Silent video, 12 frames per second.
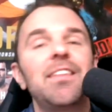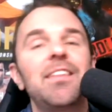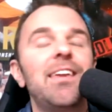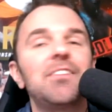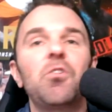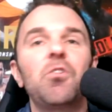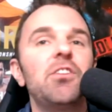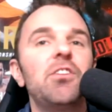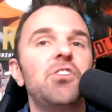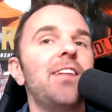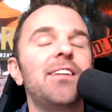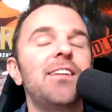I think he has a great
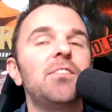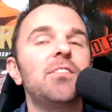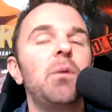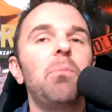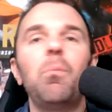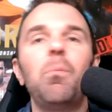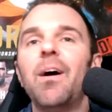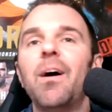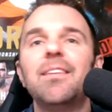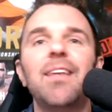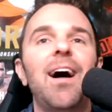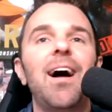chance against Pitbull,
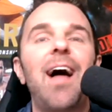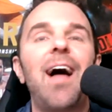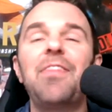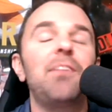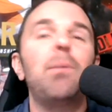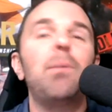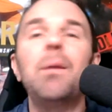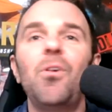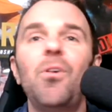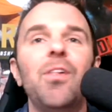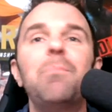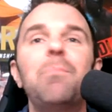but I think
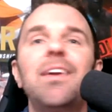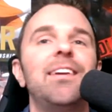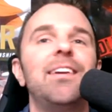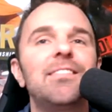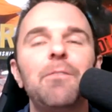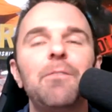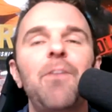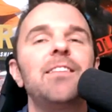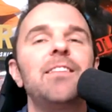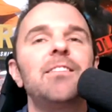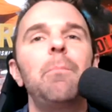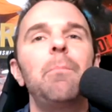Pitbull and McKee is the
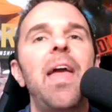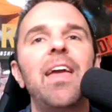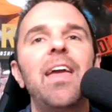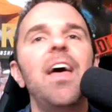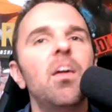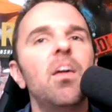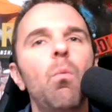fight to make